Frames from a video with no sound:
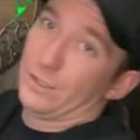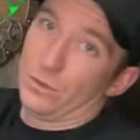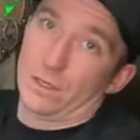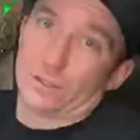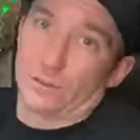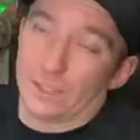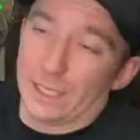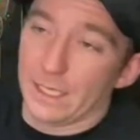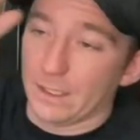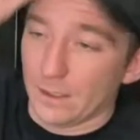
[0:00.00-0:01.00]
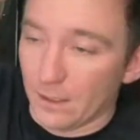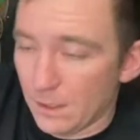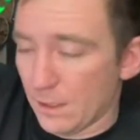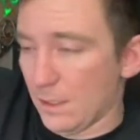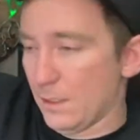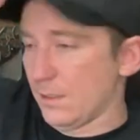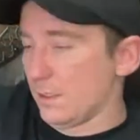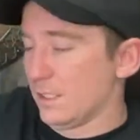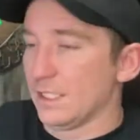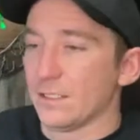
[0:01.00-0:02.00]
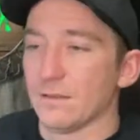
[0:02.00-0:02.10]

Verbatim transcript: and you also get because it's an